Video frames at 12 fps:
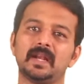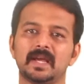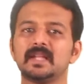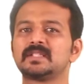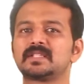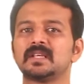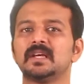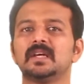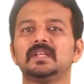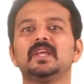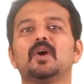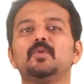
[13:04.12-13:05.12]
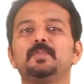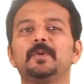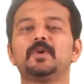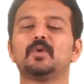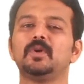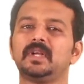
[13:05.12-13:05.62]
hence the
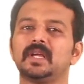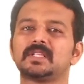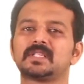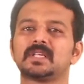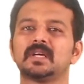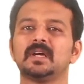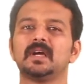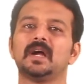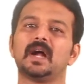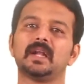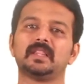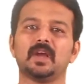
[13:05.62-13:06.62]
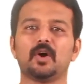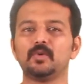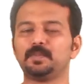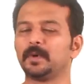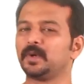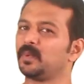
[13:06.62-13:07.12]
output voltage at the
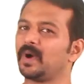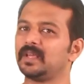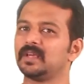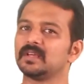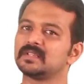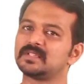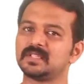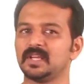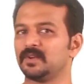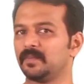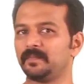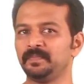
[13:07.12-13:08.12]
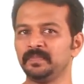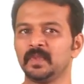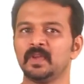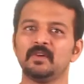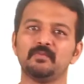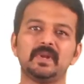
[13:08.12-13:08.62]
output Y is 0.
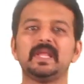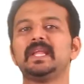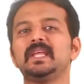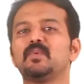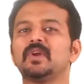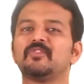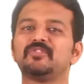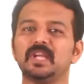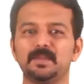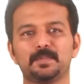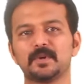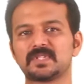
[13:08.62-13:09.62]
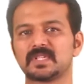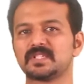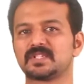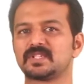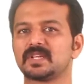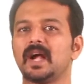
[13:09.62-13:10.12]
When any one of the inputs
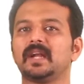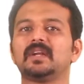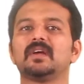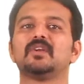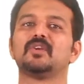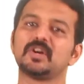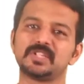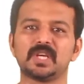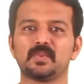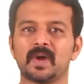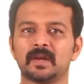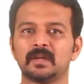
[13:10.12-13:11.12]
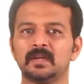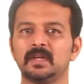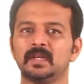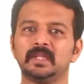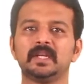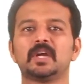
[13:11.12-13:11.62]
is at logic 1,
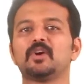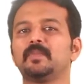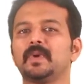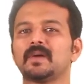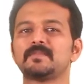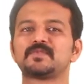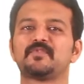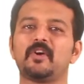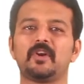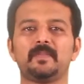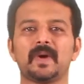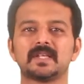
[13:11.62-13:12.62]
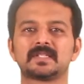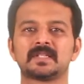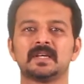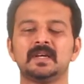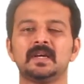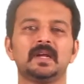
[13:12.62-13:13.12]
the diode becomes forward bias
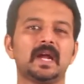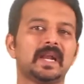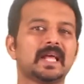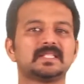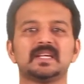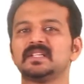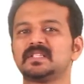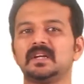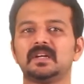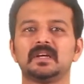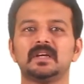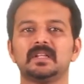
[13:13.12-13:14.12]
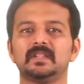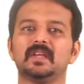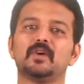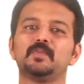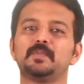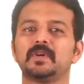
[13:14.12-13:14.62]
and as a result the
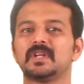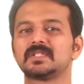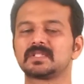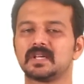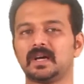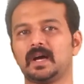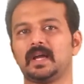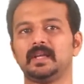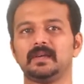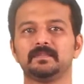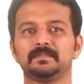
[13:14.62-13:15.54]
output is high.